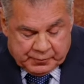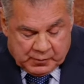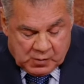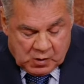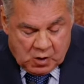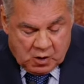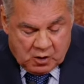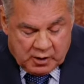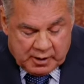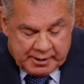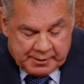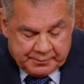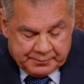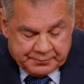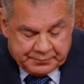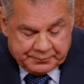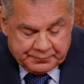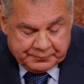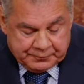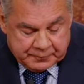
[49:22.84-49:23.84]
All right.
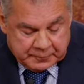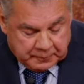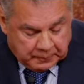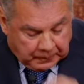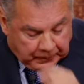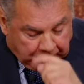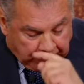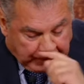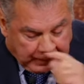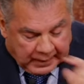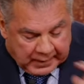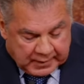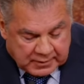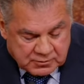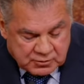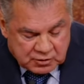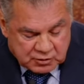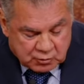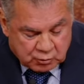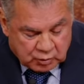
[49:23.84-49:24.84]
That's
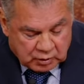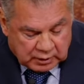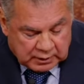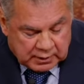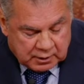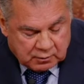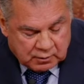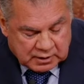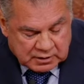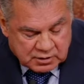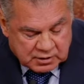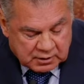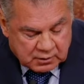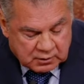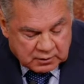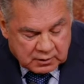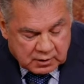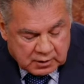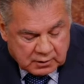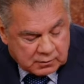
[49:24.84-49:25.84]
just real
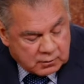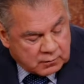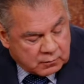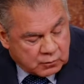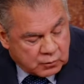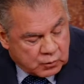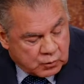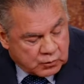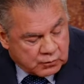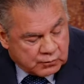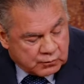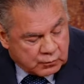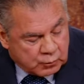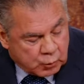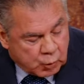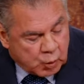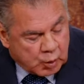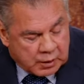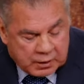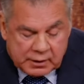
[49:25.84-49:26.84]
interesting uh,
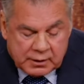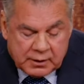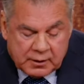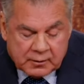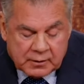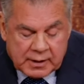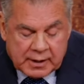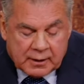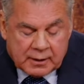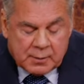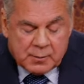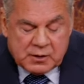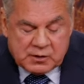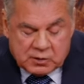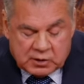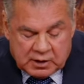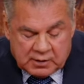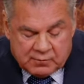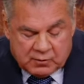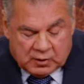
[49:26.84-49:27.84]
wording here. Now let me
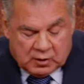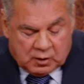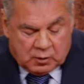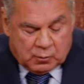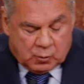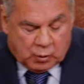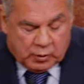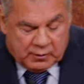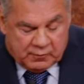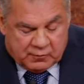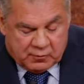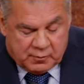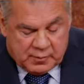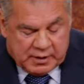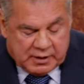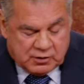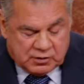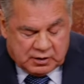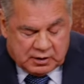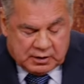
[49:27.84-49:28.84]
give you a little more
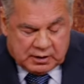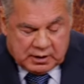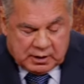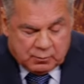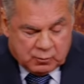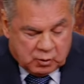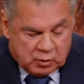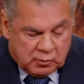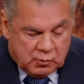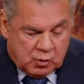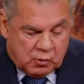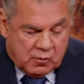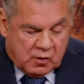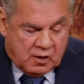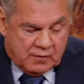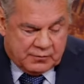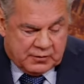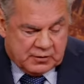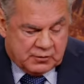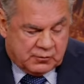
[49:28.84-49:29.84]
information, and I'm going to move
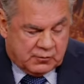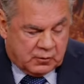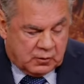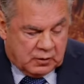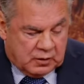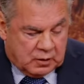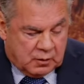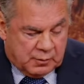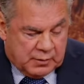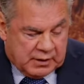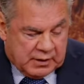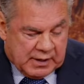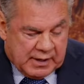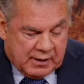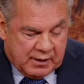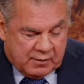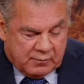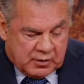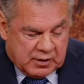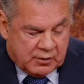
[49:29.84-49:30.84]
off this for a little bit. I
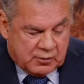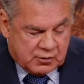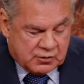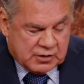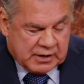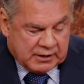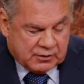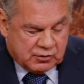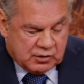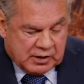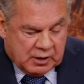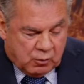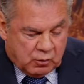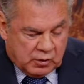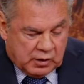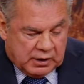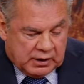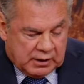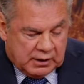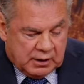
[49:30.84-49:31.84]
have another section I
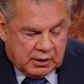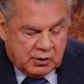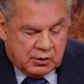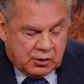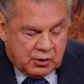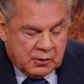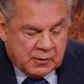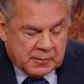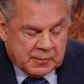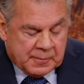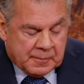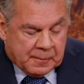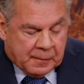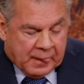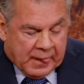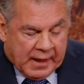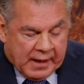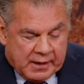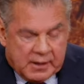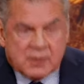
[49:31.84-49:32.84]
want to get into,
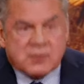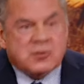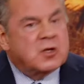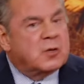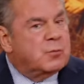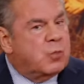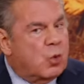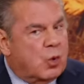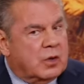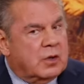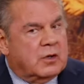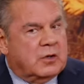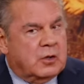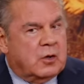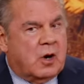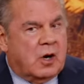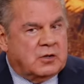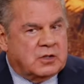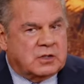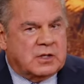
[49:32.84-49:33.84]
and it's important to
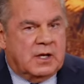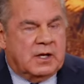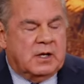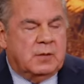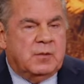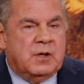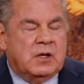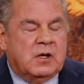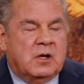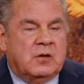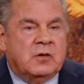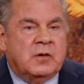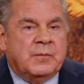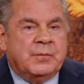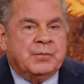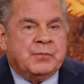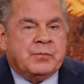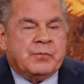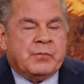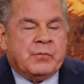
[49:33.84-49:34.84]
our study because
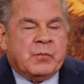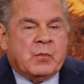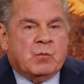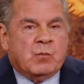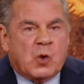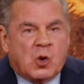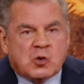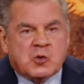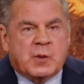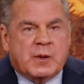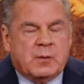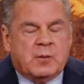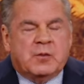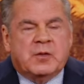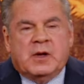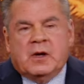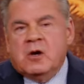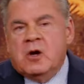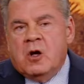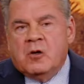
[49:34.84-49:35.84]
most people
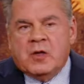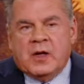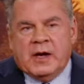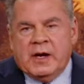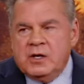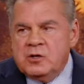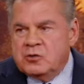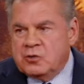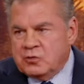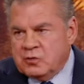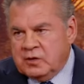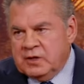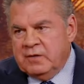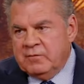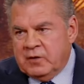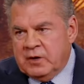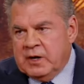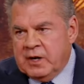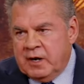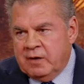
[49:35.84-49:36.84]
think all the angels live
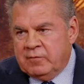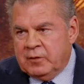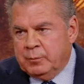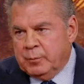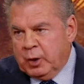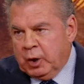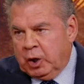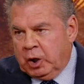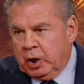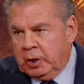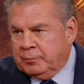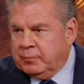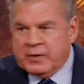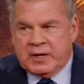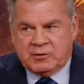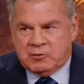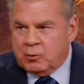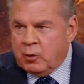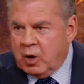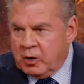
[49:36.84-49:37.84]
in heaven.
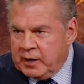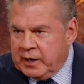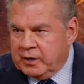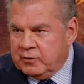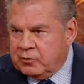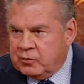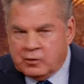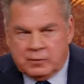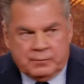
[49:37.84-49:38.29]
That's the wrong answer.